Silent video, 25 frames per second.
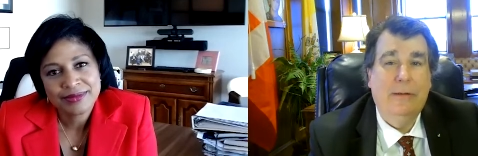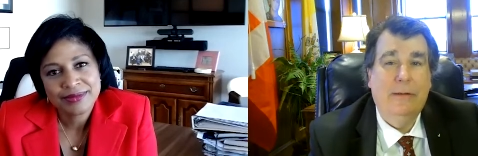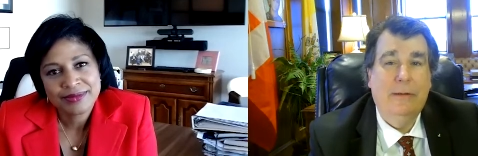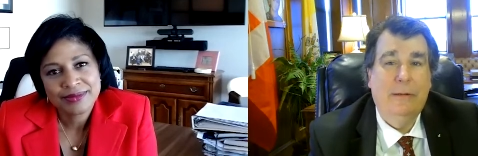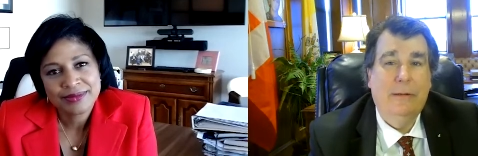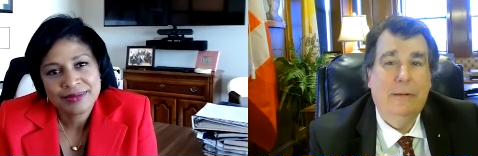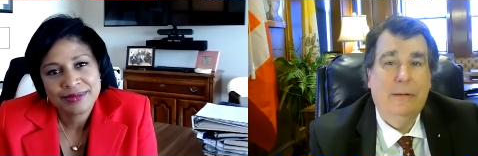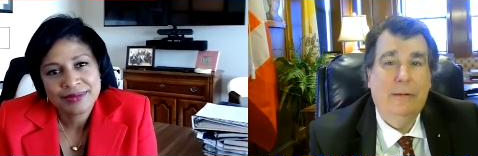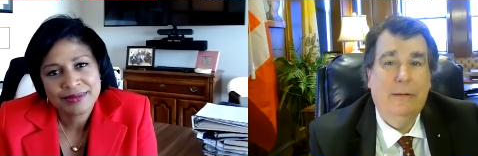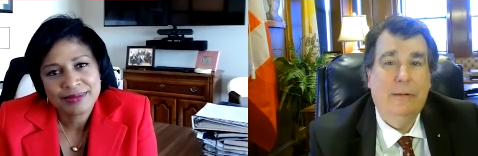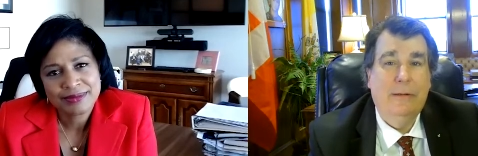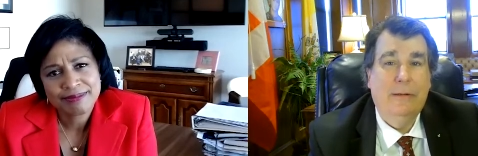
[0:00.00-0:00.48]

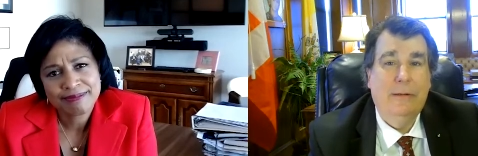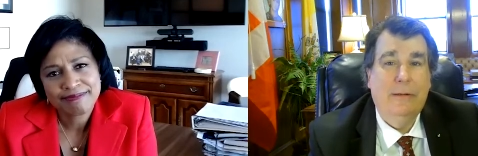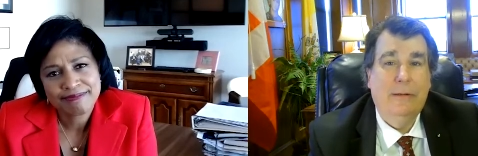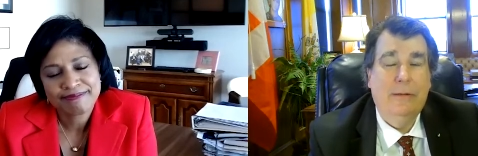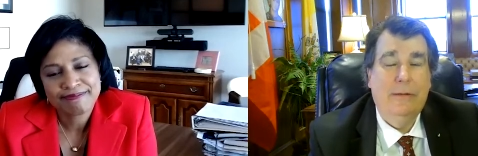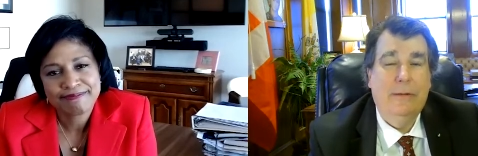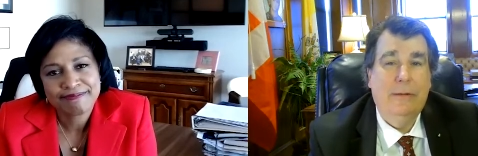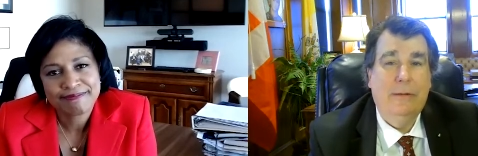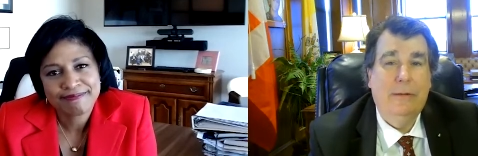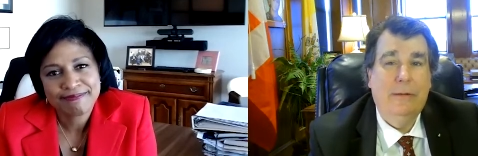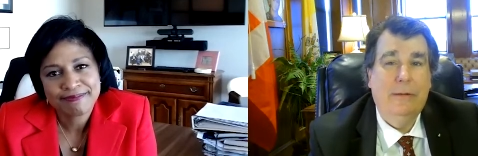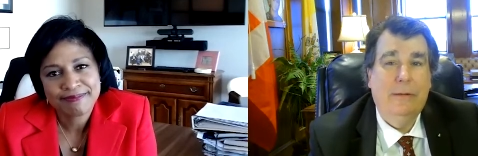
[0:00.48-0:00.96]

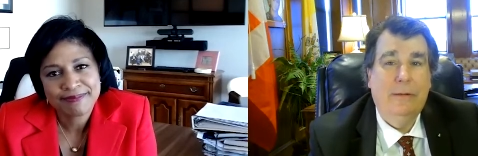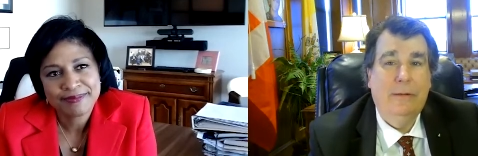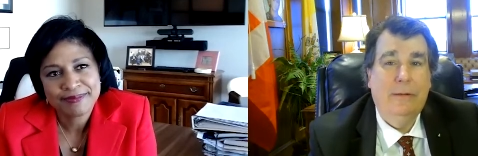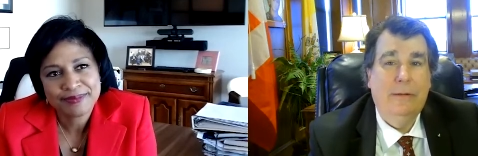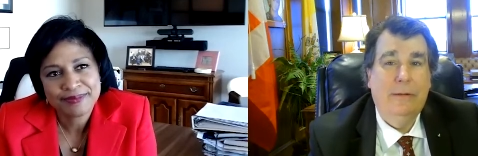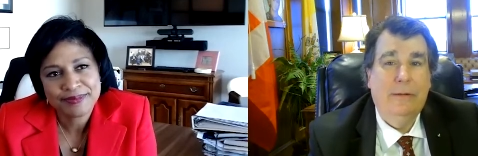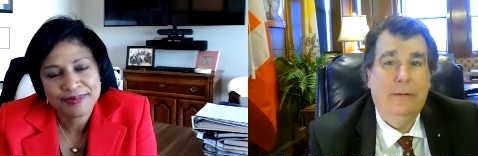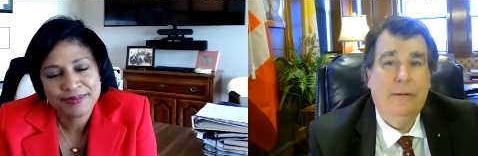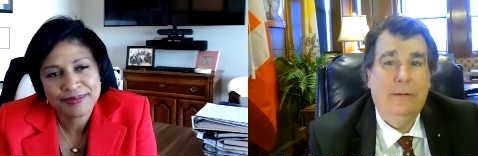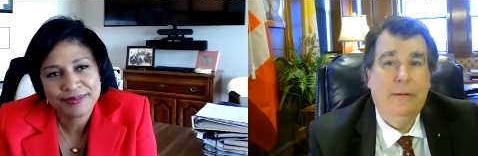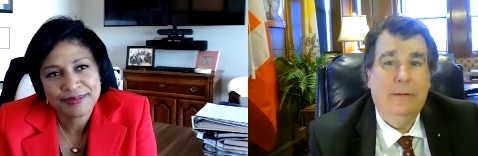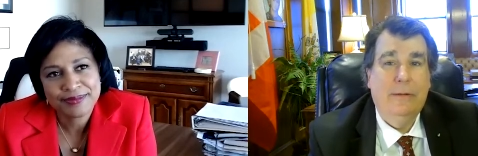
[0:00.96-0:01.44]

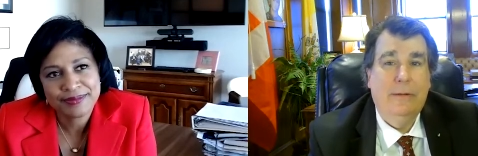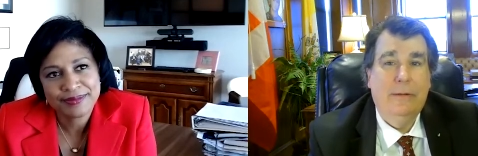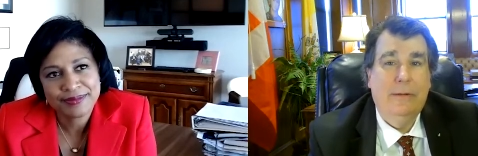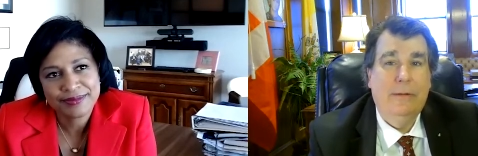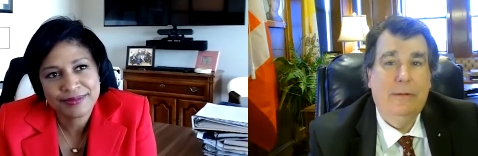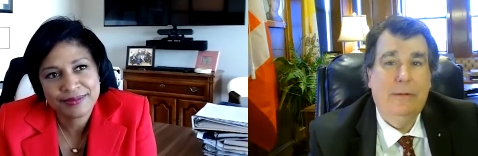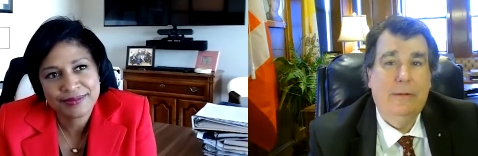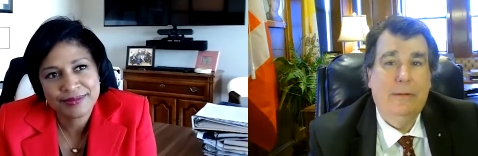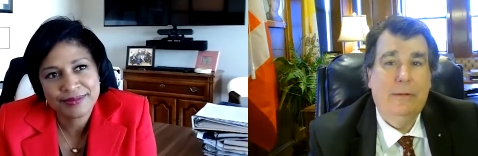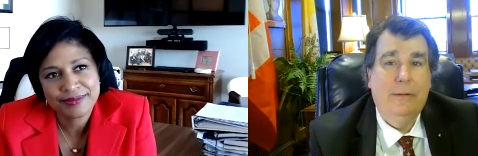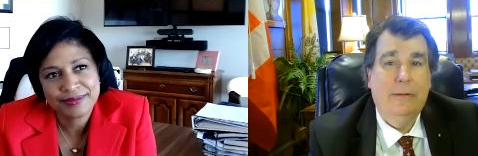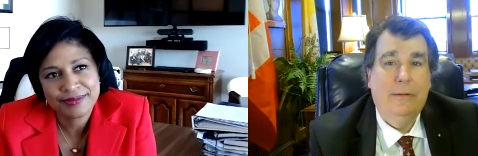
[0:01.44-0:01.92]

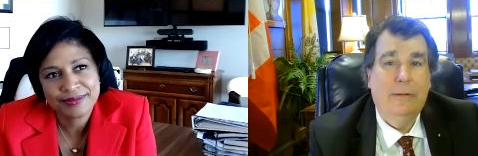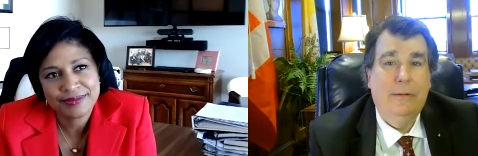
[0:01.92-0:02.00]
(no one is talking)